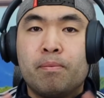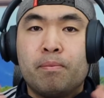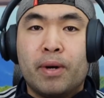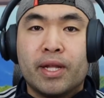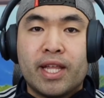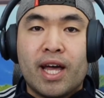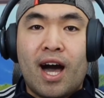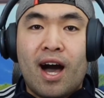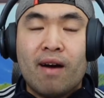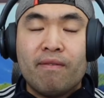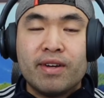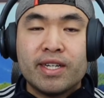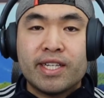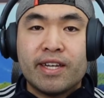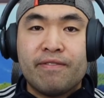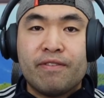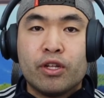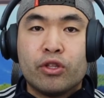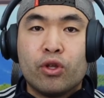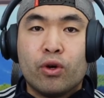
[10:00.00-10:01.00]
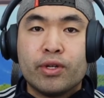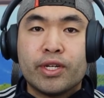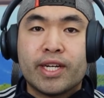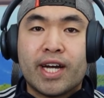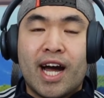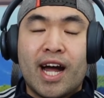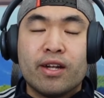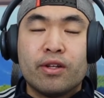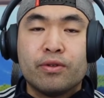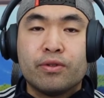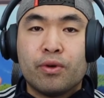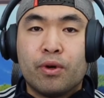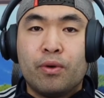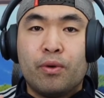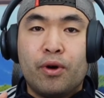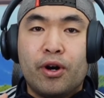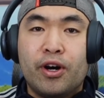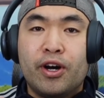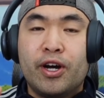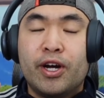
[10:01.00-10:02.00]
But then obviously for those guys who don't
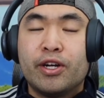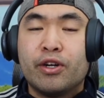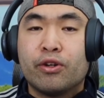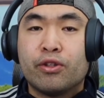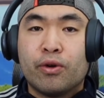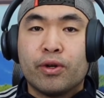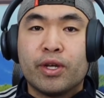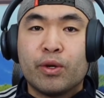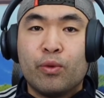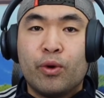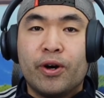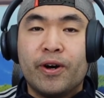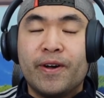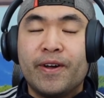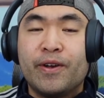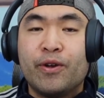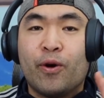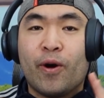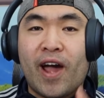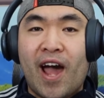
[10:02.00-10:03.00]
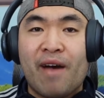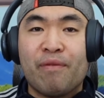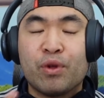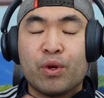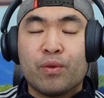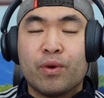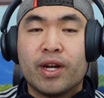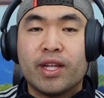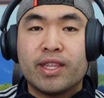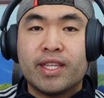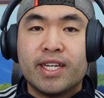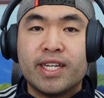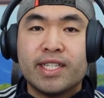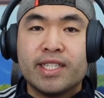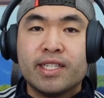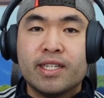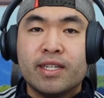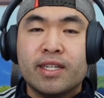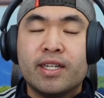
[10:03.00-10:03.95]
want or don't need one or have one of these,